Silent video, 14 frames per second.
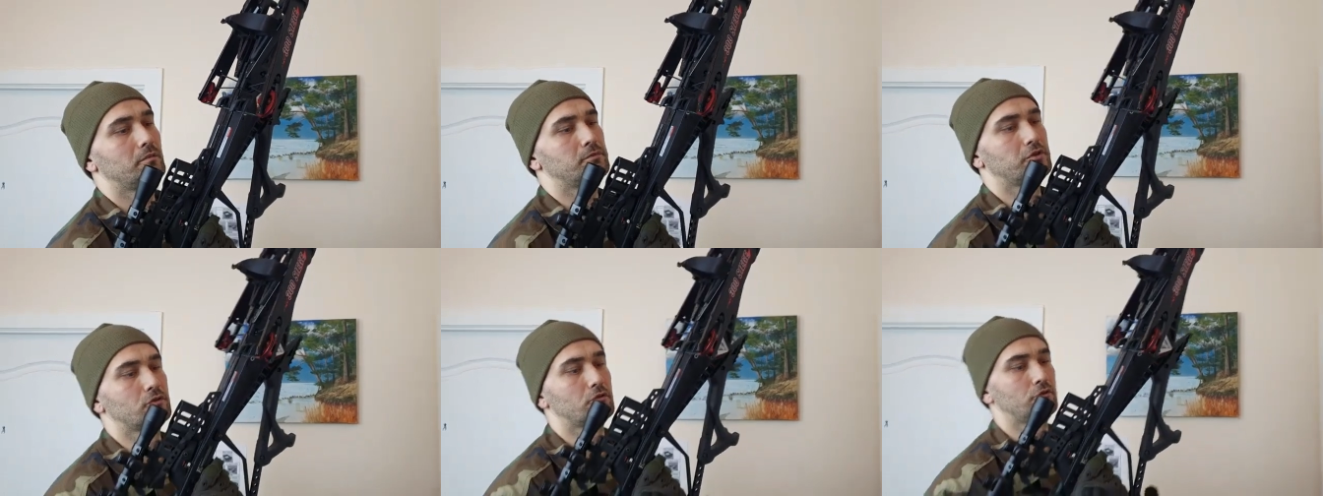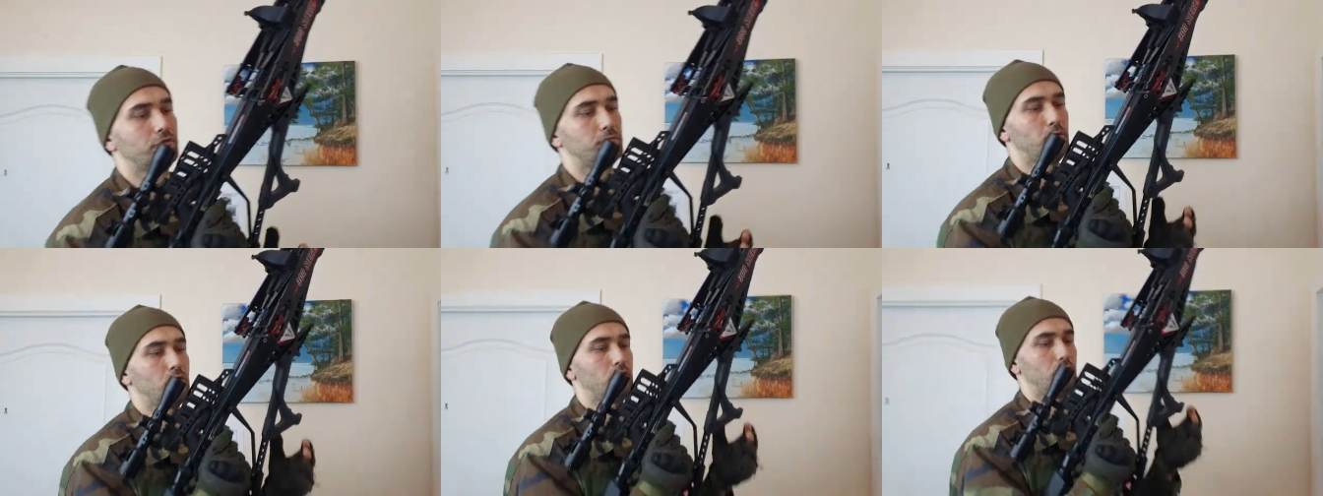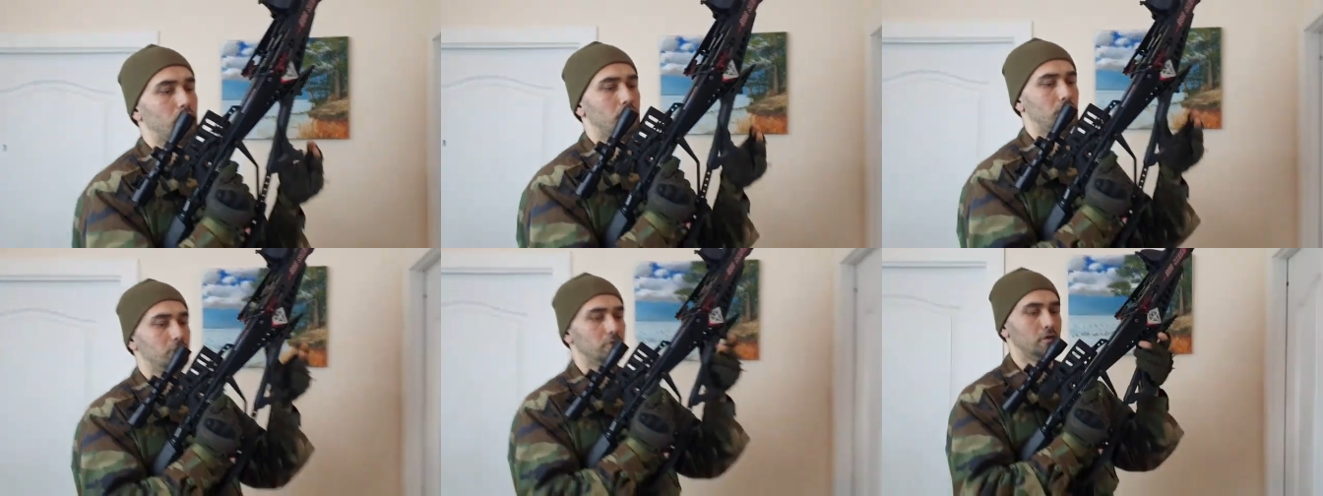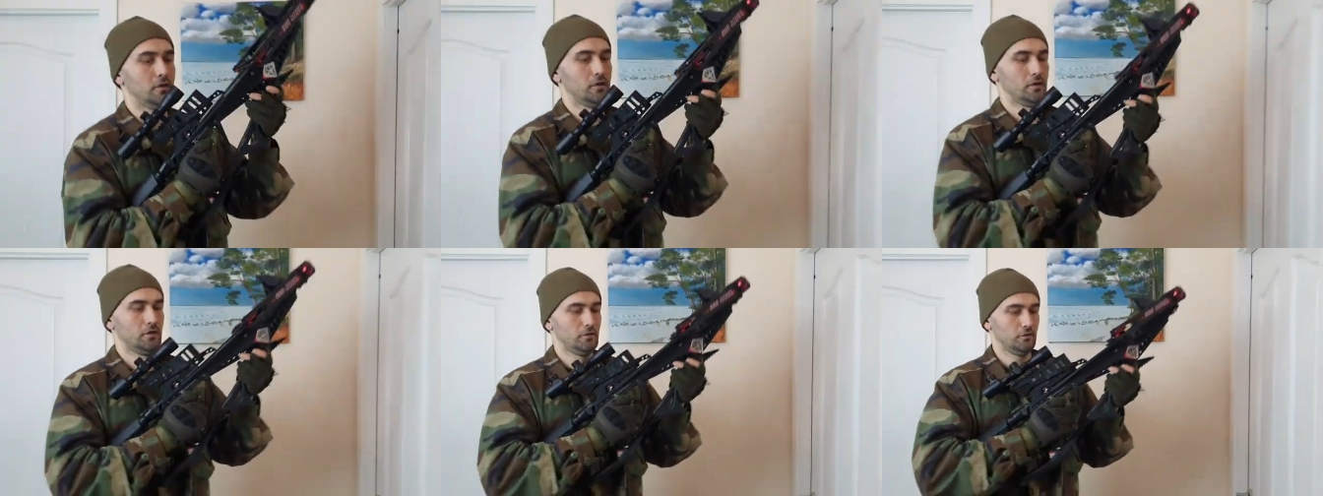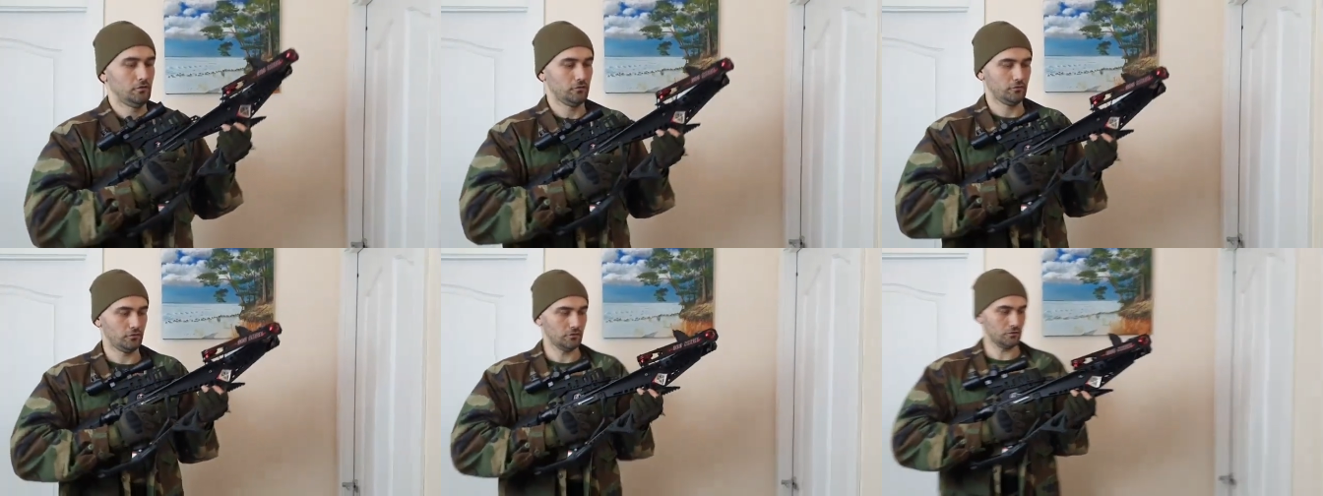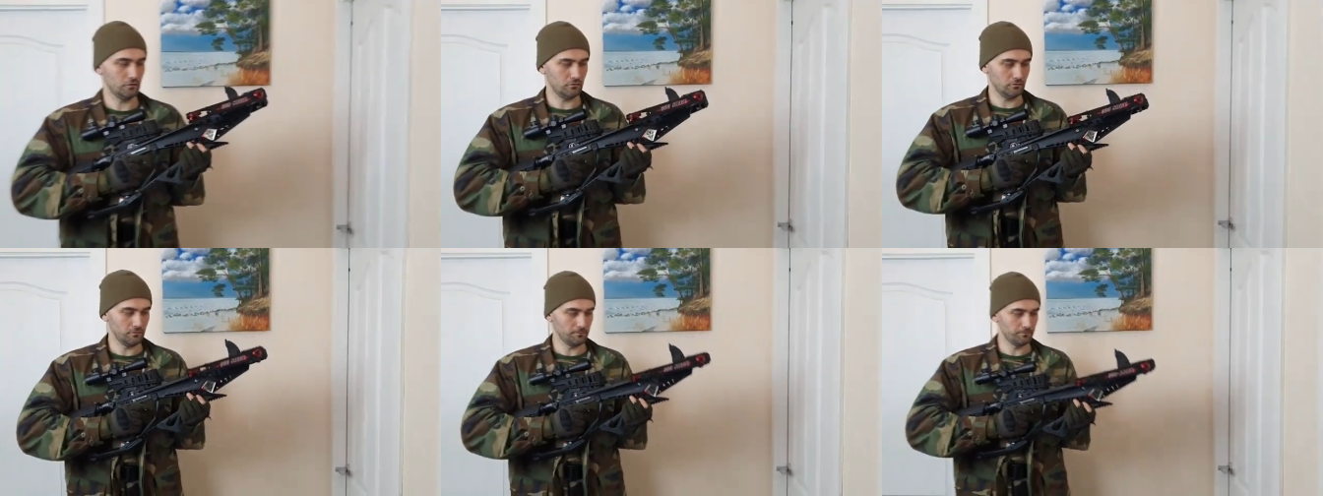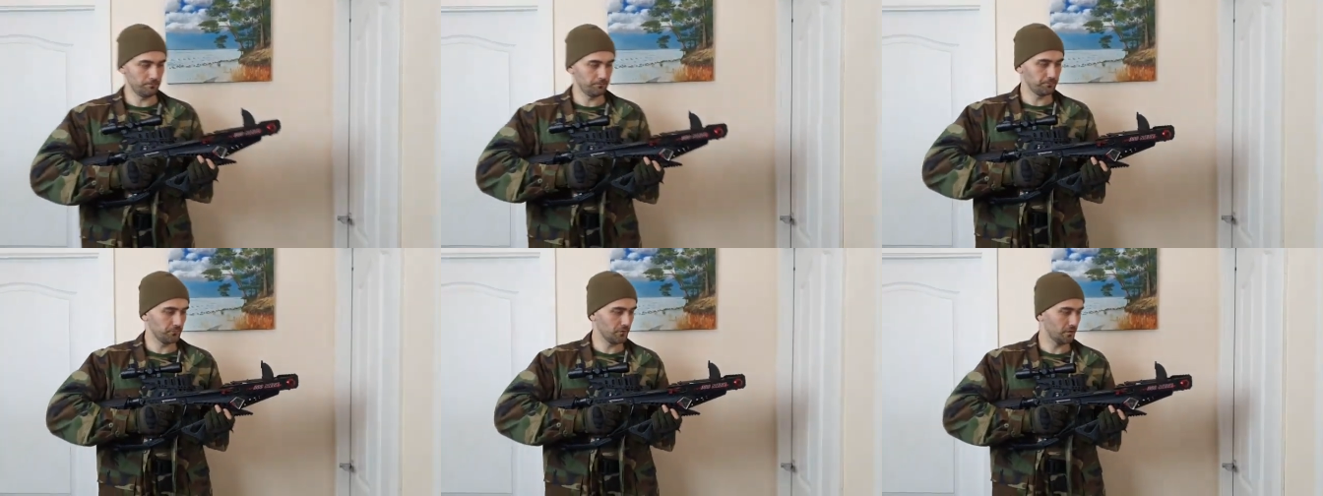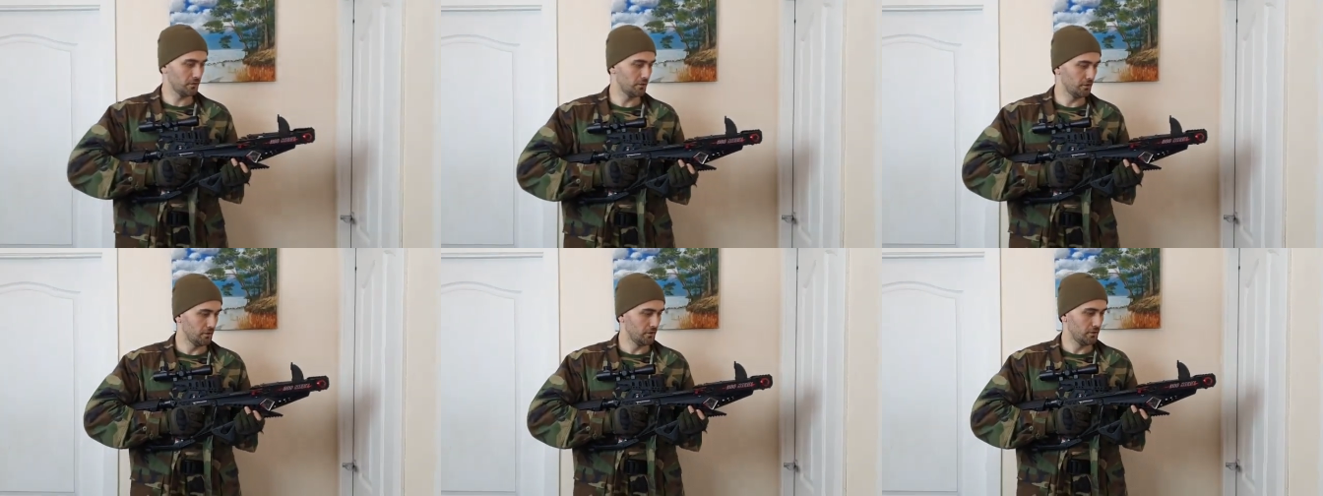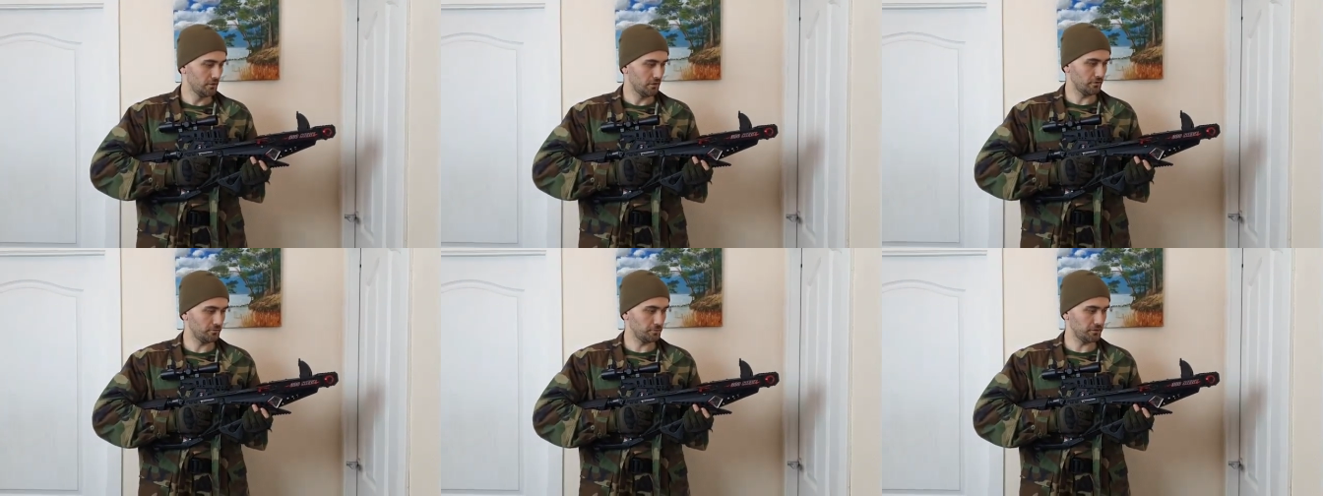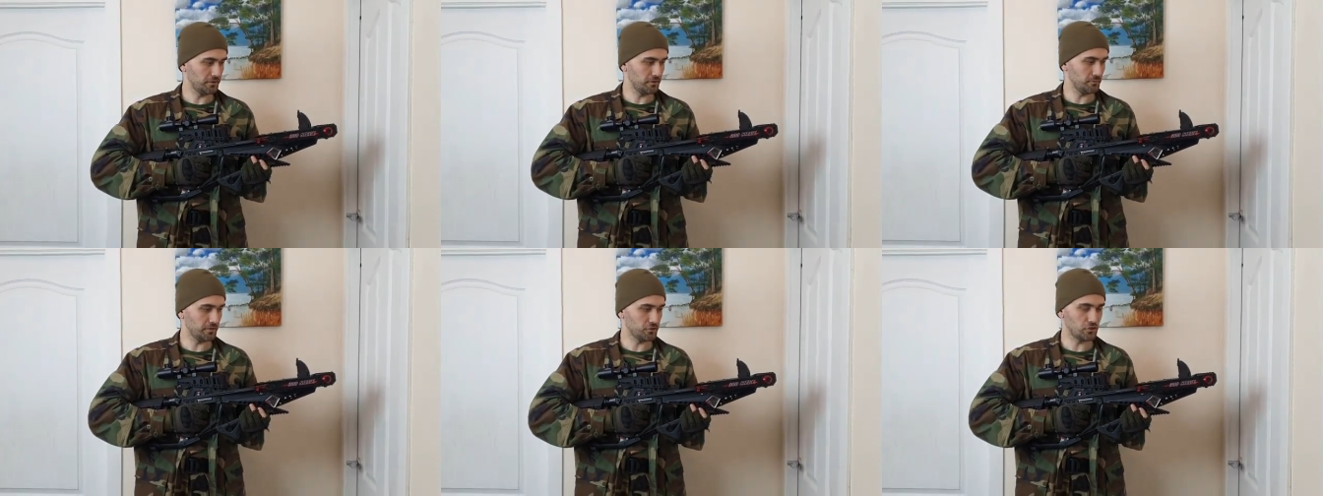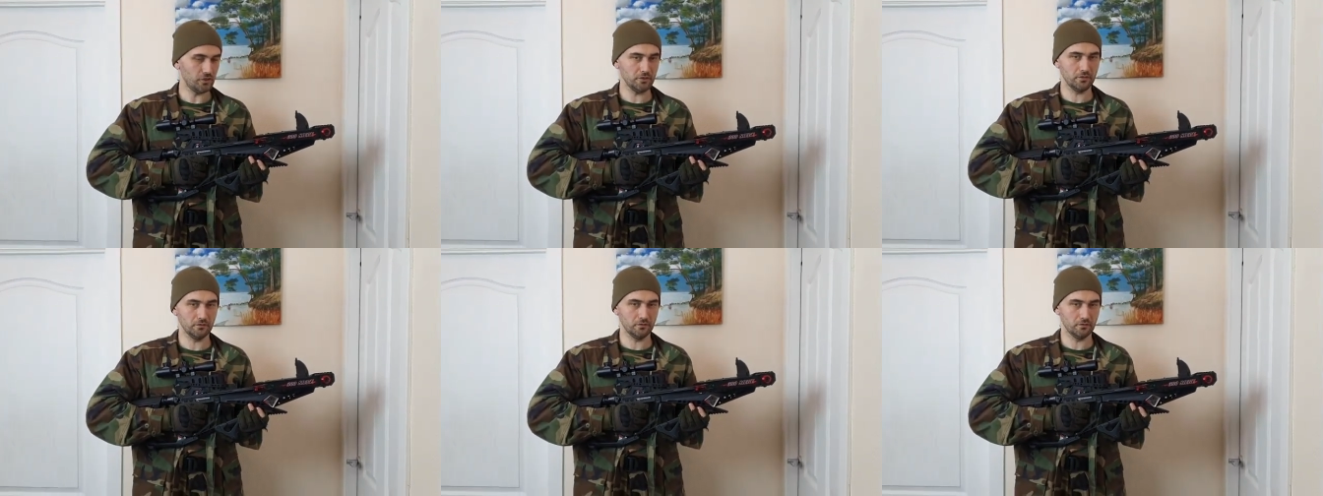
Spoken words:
crossbow. So that's pretty much it.